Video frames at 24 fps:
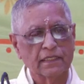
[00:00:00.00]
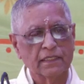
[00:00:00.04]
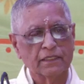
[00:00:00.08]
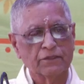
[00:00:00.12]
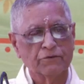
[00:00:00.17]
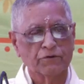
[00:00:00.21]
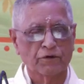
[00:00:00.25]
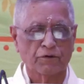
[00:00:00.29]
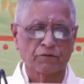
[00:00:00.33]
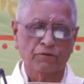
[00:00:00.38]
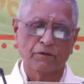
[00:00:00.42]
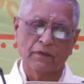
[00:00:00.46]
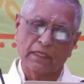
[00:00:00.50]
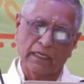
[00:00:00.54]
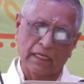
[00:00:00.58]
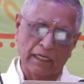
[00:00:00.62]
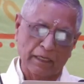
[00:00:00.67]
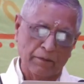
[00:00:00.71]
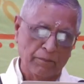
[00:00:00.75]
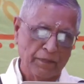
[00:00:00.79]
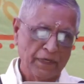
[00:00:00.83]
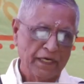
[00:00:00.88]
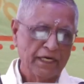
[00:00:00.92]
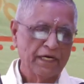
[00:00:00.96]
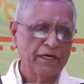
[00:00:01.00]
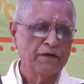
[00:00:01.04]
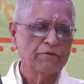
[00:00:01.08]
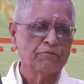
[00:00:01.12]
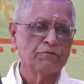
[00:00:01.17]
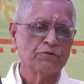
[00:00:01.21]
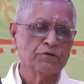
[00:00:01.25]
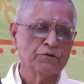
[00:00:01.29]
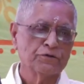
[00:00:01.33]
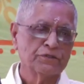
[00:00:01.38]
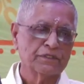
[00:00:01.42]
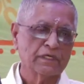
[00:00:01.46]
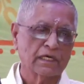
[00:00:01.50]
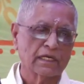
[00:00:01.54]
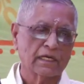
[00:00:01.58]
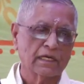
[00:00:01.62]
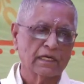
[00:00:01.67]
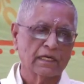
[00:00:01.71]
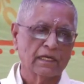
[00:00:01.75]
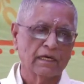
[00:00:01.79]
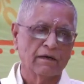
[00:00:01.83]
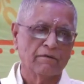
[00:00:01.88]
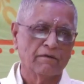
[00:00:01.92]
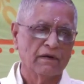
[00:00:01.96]
your immediate
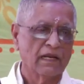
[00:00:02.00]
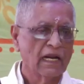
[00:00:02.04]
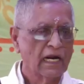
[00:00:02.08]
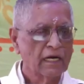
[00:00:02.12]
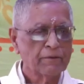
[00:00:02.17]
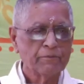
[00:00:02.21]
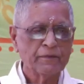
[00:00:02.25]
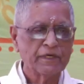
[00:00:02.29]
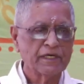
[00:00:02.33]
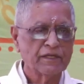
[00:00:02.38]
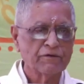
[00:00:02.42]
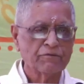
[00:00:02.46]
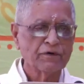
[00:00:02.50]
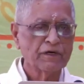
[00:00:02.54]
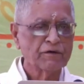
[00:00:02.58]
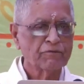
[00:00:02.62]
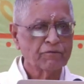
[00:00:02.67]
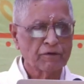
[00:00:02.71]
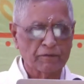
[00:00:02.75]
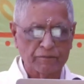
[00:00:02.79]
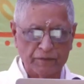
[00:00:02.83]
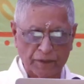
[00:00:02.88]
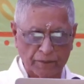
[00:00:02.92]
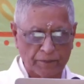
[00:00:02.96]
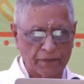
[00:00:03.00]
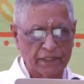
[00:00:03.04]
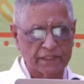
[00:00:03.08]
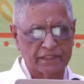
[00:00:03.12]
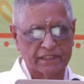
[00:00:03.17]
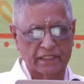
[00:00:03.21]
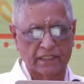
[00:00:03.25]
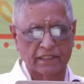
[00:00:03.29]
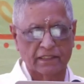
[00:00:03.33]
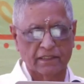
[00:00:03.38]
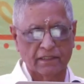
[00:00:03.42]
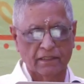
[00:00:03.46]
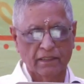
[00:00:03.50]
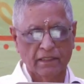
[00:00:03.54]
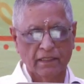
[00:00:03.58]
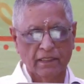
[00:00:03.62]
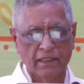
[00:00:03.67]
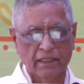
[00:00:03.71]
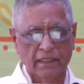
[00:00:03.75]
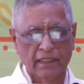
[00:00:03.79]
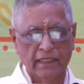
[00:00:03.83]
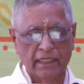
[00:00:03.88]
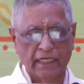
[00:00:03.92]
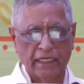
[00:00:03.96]
future will not be different from the present.
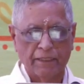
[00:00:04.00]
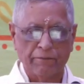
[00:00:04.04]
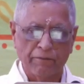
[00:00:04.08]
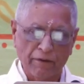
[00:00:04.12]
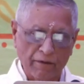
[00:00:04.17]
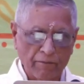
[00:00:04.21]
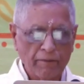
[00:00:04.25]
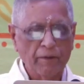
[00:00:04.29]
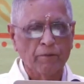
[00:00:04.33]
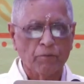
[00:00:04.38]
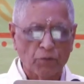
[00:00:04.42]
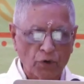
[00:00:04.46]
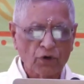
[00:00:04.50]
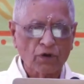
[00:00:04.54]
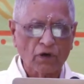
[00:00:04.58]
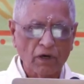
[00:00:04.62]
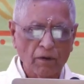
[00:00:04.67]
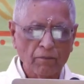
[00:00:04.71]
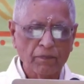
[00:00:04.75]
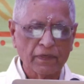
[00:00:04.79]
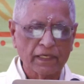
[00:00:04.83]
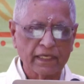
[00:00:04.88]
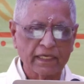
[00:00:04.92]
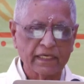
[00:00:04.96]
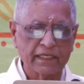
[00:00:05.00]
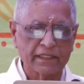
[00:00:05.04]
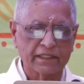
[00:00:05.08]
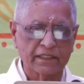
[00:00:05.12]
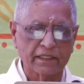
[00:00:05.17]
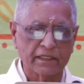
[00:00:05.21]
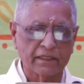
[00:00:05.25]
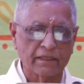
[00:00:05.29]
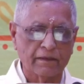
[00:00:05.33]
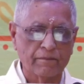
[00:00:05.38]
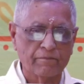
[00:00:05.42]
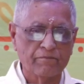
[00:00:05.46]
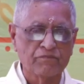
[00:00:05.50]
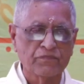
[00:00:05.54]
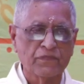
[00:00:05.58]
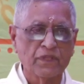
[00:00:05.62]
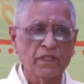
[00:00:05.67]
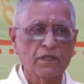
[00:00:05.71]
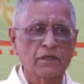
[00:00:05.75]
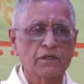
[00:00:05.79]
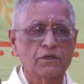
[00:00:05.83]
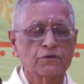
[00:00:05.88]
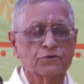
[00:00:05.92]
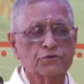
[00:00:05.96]
It will be more complicated.
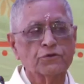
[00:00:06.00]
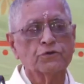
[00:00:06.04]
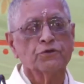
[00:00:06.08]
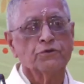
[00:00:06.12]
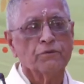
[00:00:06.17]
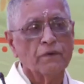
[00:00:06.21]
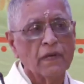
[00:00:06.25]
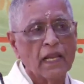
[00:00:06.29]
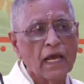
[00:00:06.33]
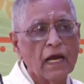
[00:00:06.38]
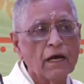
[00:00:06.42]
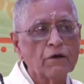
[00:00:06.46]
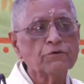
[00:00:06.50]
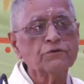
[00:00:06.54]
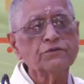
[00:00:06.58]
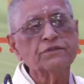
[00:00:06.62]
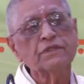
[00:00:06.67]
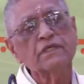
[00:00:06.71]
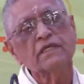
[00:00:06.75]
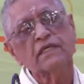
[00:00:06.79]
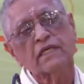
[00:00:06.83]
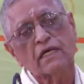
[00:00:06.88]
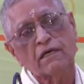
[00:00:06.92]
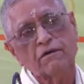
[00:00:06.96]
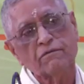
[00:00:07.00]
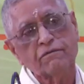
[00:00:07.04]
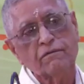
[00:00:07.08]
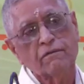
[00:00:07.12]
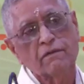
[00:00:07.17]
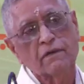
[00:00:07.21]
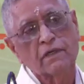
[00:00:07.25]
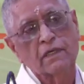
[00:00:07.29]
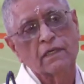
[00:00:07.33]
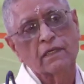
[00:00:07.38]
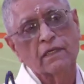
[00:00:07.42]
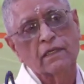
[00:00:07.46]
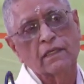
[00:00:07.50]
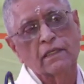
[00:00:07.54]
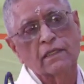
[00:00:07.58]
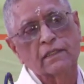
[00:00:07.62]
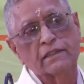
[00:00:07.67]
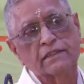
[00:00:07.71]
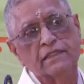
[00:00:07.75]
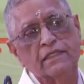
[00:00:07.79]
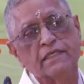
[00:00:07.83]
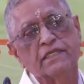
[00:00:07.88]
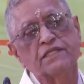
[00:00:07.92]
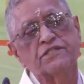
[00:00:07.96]
So you will have to think of
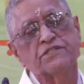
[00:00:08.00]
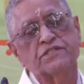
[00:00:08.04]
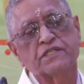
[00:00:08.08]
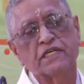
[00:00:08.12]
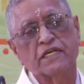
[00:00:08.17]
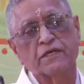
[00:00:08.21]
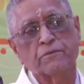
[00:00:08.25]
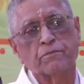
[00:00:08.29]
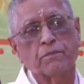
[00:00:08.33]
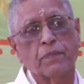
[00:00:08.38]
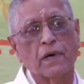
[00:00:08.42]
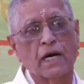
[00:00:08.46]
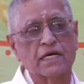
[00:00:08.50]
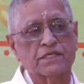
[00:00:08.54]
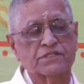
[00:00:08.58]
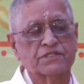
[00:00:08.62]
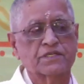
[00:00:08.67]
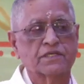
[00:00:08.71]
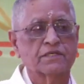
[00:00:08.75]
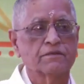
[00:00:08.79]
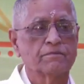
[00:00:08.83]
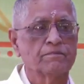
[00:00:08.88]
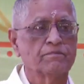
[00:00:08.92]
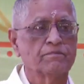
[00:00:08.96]
the distant past.